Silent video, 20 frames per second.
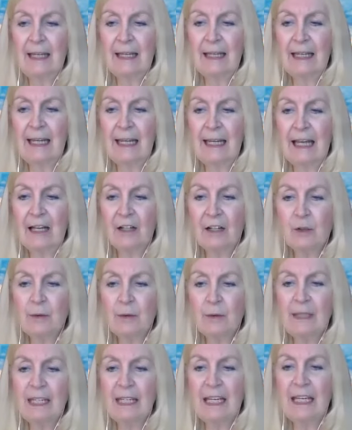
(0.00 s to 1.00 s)
can
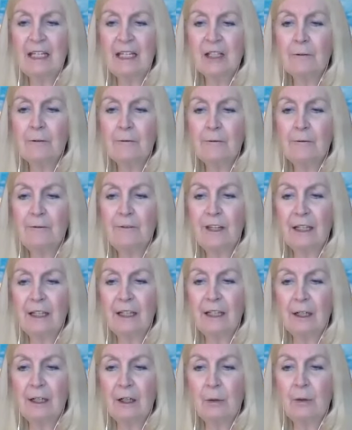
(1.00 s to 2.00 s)
actually
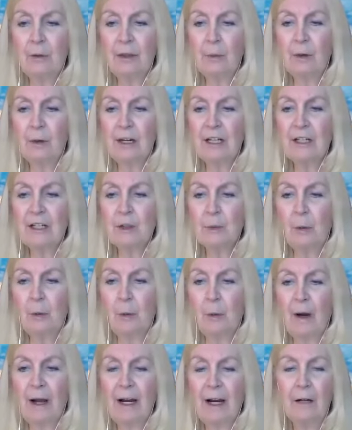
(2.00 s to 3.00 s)
interfere with what is
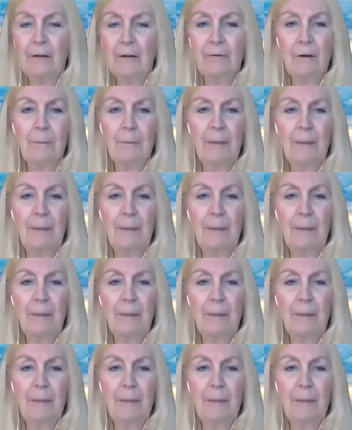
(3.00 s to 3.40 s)
required for a